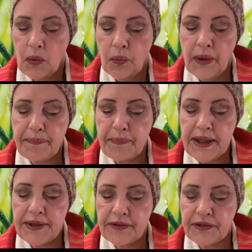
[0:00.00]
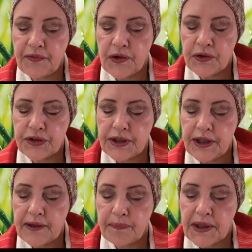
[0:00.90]
We meet a
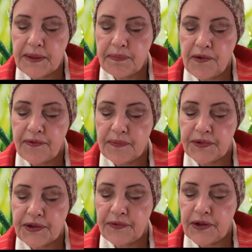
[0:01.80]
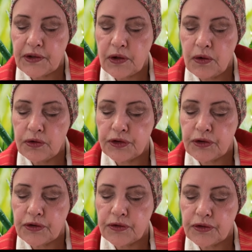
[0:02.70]
diversity of people from different
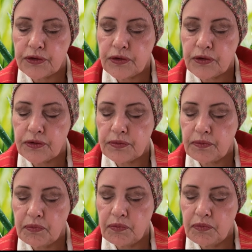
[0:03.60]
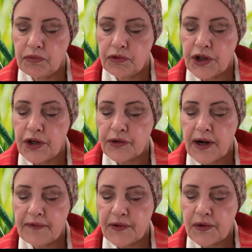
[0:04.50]
cultures or
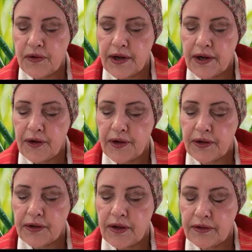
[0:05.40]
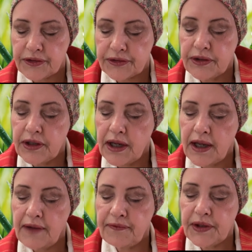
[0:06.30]
geographical areas,
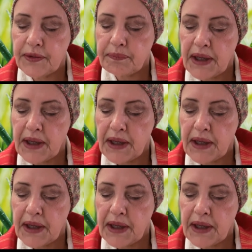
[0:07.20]
ethnic